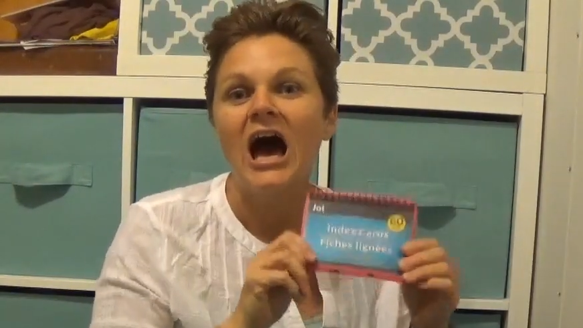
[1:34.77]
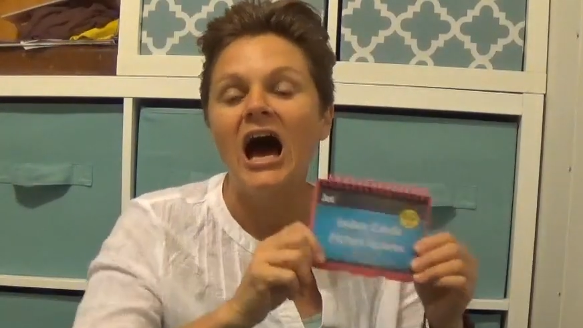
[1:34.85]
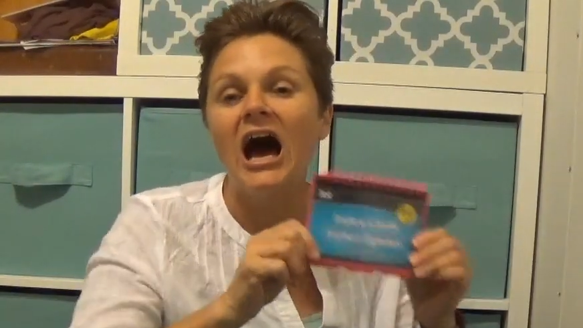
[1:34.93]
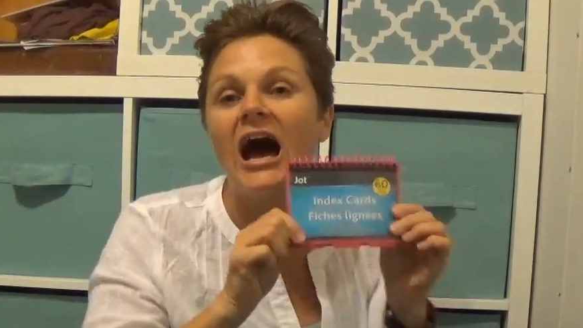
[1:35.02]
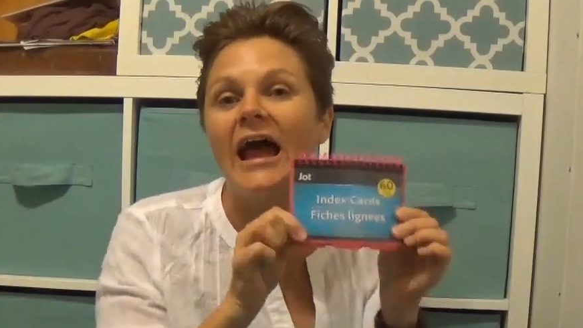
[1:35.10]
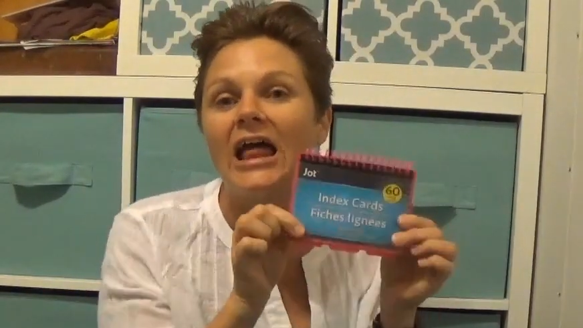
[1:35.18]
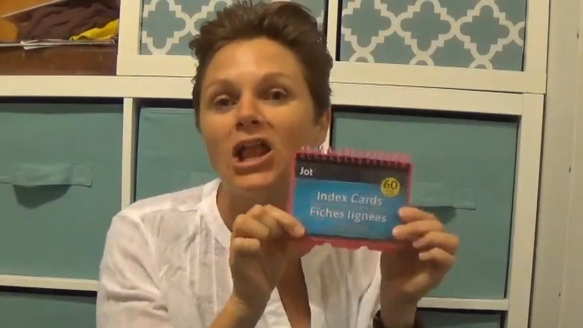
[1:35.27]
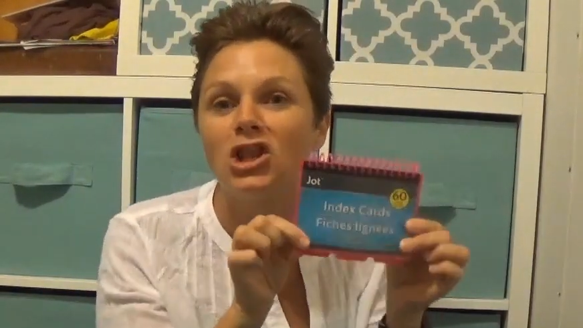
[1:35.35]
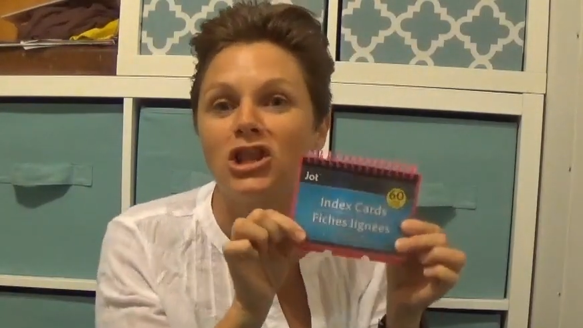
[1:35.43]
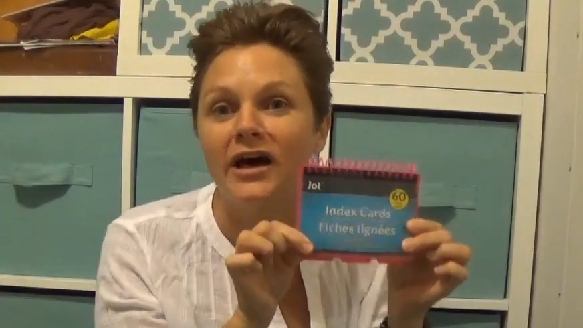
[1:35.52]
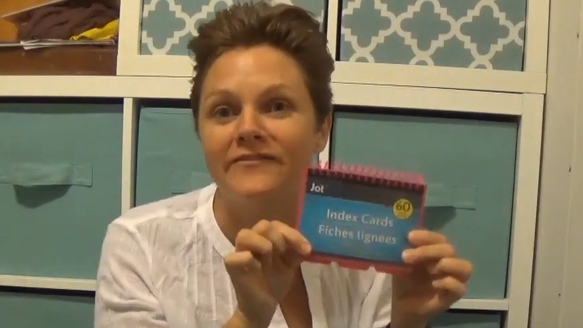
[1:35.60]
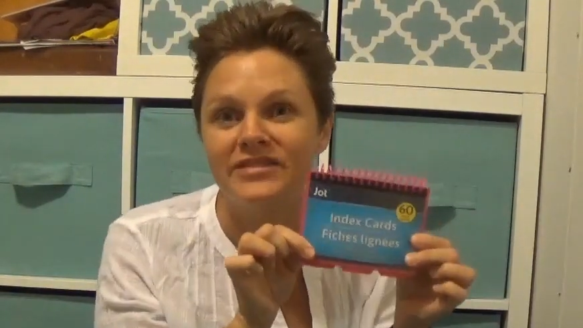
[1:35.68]
I
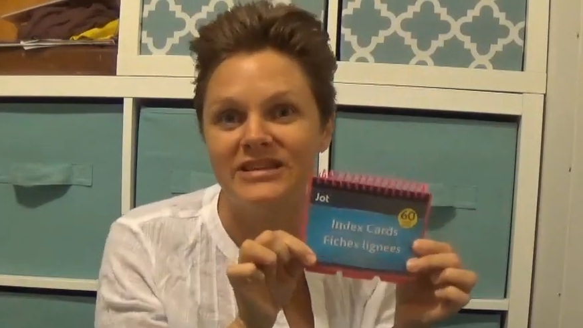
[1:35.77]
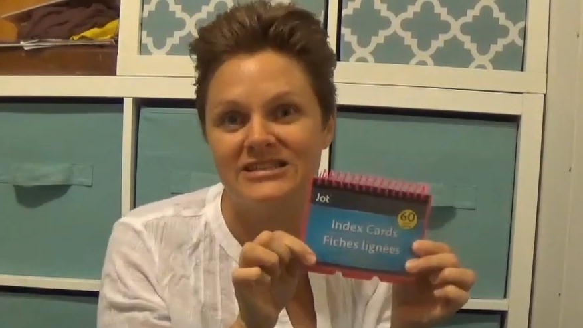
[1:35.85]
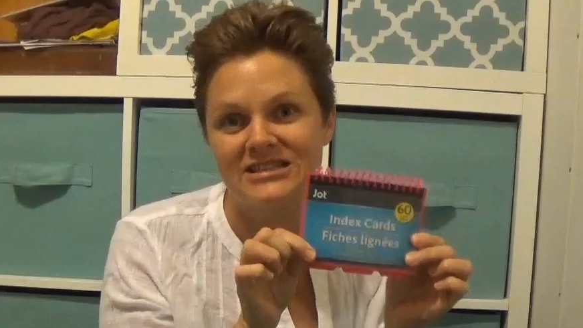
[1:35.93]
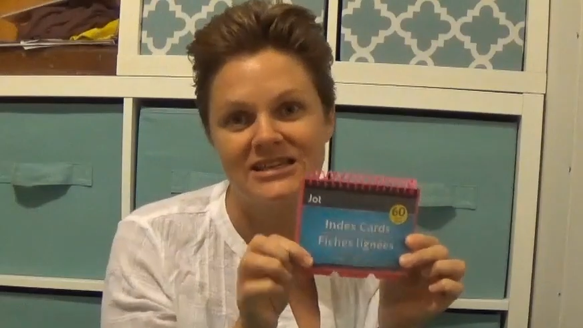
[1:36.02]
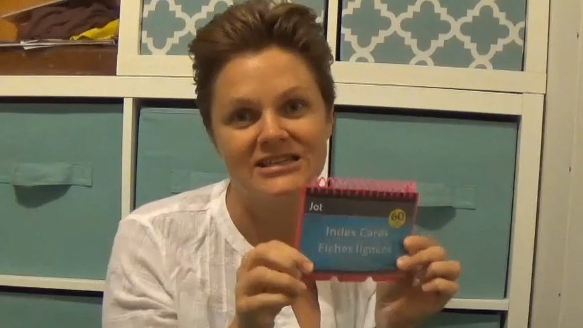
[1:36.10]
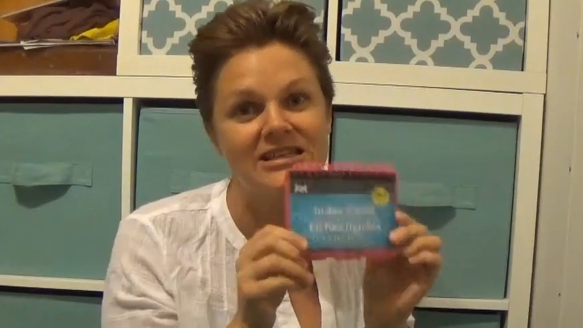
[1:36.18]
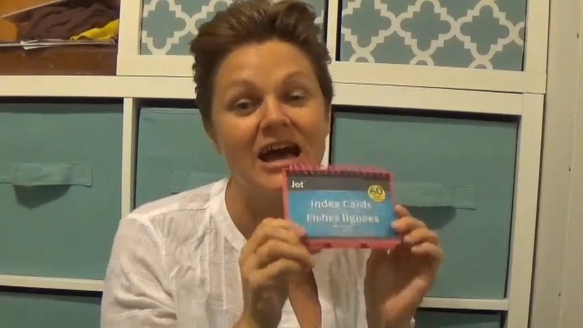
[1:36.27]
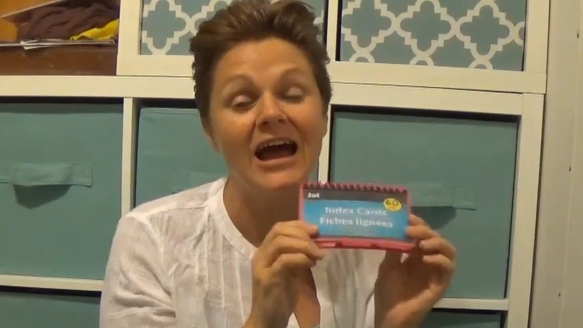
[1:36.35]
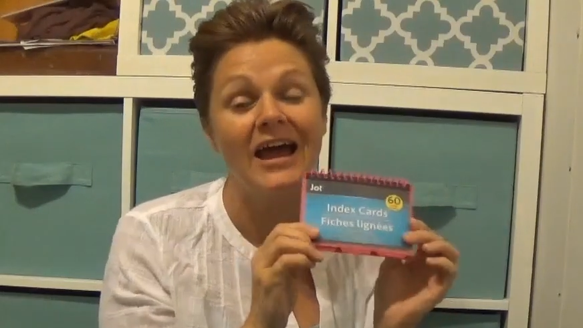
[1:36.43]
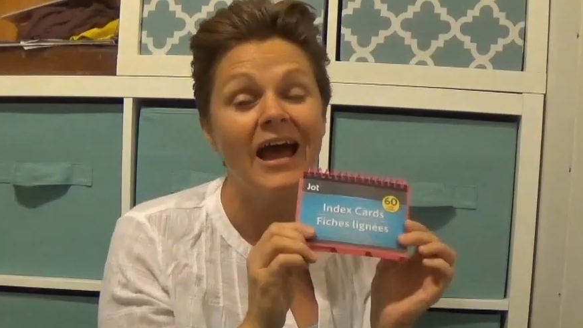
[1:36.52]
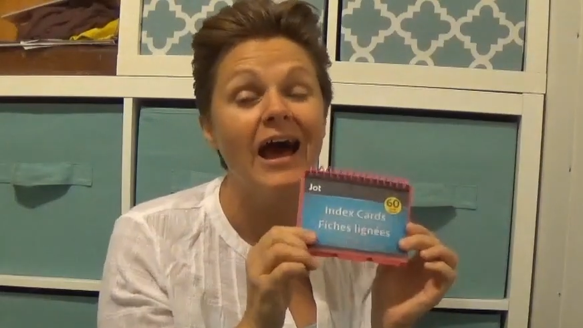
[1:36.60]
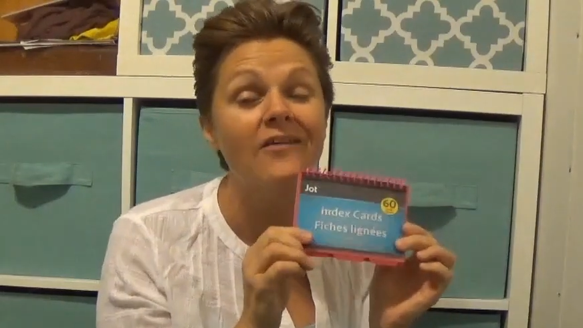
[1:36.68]
love these things. I
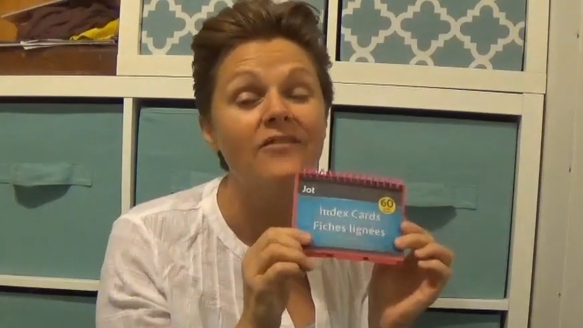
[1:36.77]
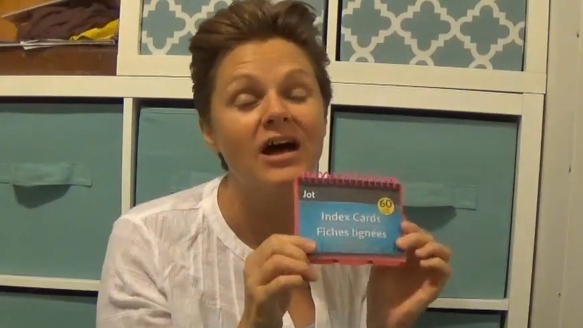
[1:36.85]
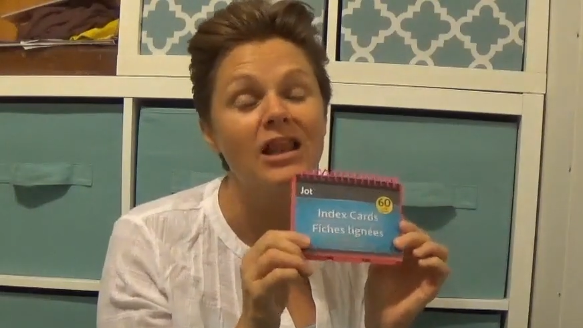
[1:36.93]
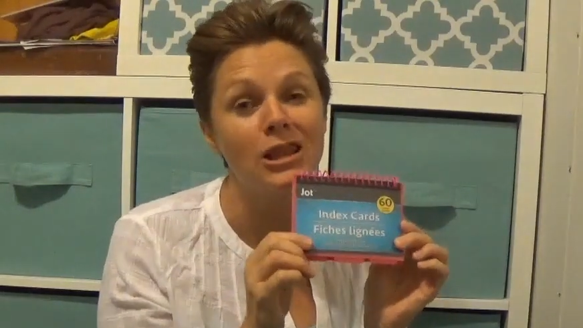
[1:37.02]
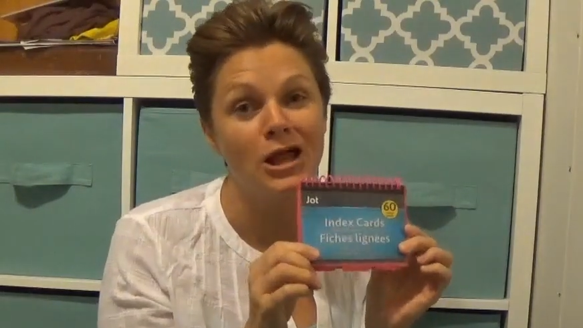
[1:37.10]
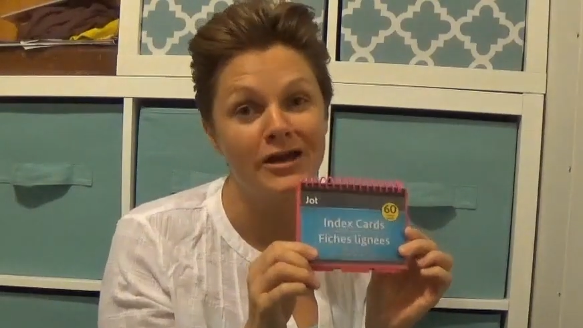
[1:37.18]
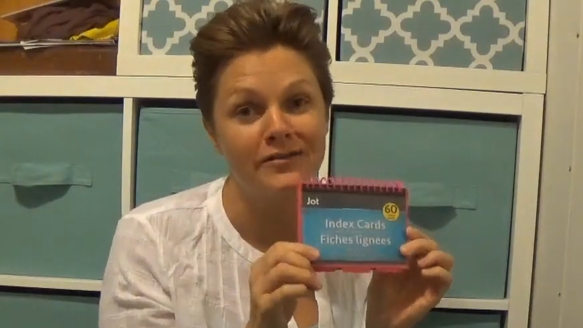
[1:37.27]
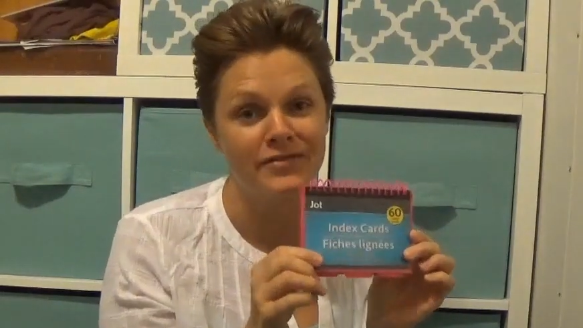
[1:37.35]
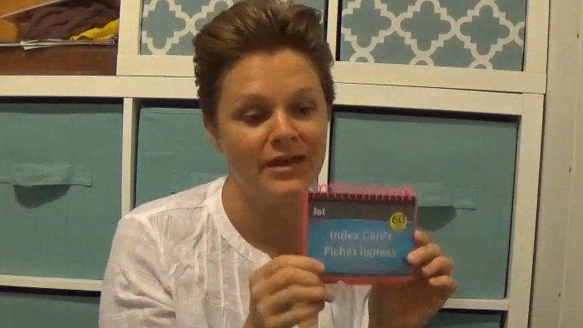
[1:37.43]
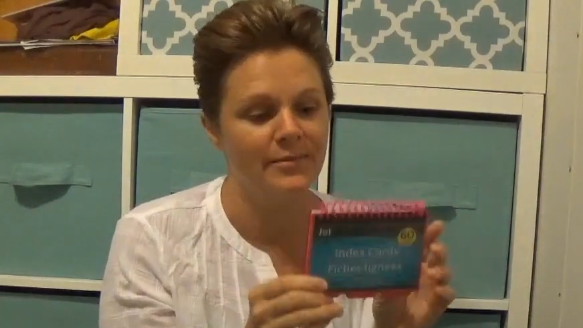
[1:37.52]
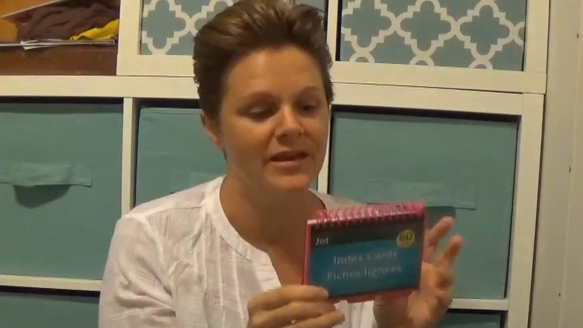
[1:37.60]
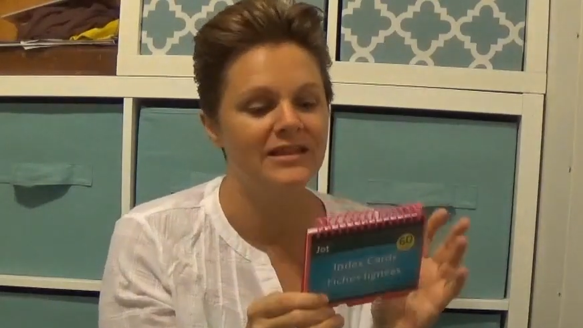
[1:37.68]
have a lot of
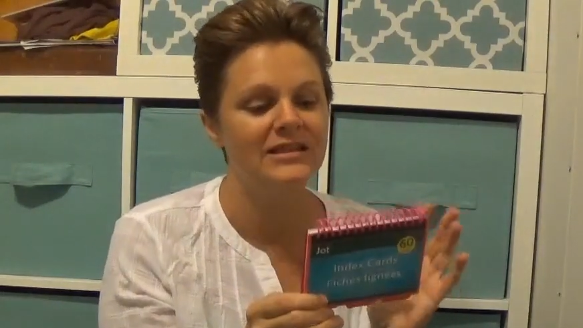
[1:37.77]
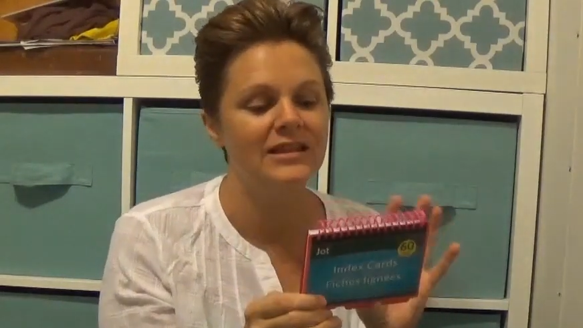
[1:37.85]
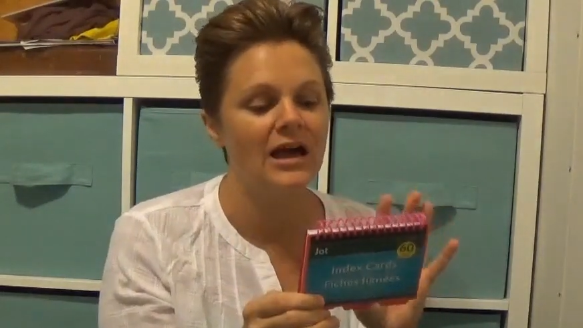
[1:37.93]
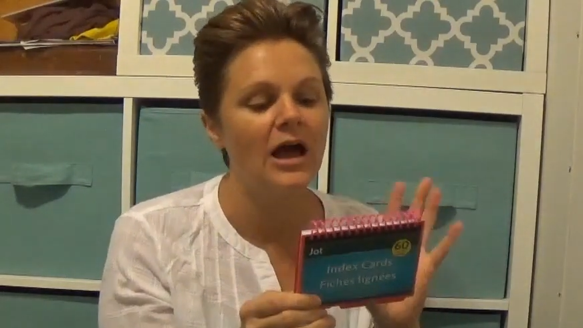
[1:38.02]
them and